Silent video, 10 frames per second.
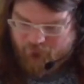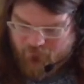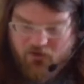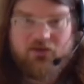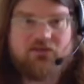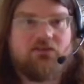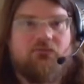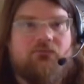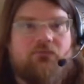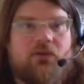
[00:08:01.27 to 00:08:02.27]
yes,
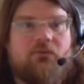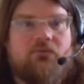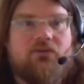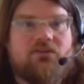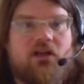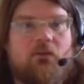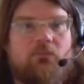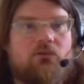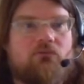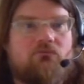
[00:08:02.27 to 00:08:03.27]
the
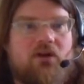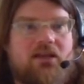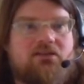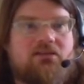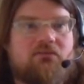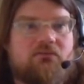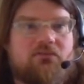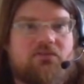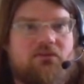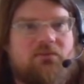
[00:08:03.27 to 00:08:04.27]
sample rate,
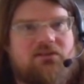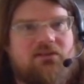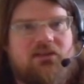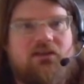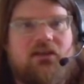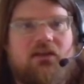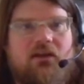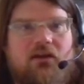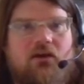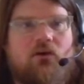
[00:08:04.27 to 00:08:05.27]
so basically
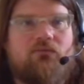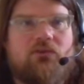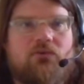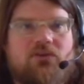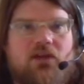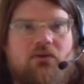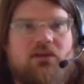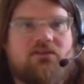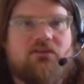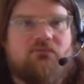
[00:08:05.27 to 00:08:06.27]
of the audio
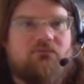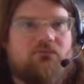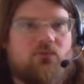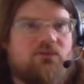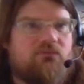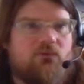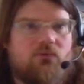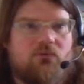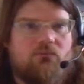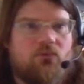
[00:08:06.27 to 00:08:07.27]
is at
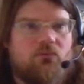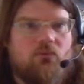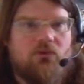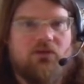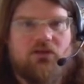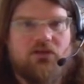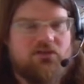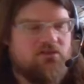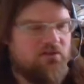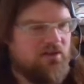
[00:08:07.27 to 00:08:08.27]
44.1
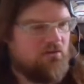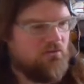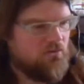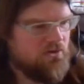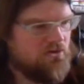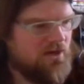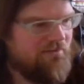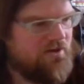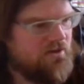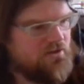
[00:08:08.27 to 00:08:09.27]
hertz. I think, or you could
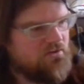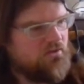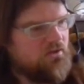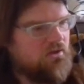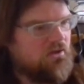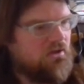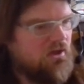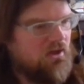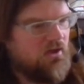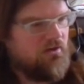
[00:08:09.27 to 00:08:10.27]
have it at
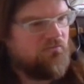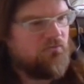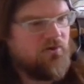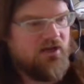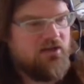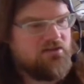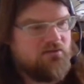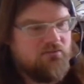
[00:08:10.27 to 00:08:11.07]
48